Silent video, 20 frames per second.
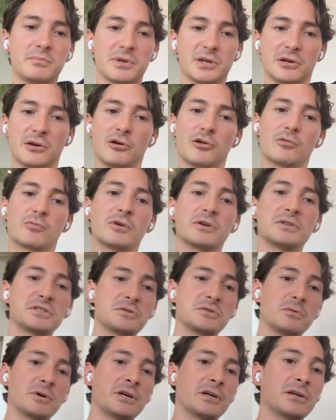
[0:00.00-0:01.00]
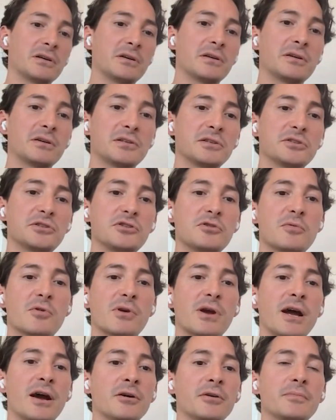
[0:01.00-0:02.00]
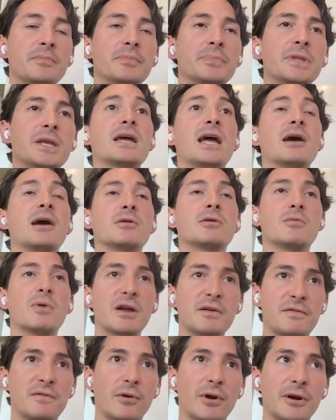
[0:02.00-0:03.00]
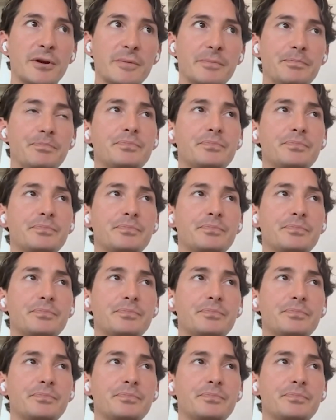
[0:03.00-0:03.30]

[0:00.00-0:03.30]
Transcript: big home run swing consumer route, and we went for it.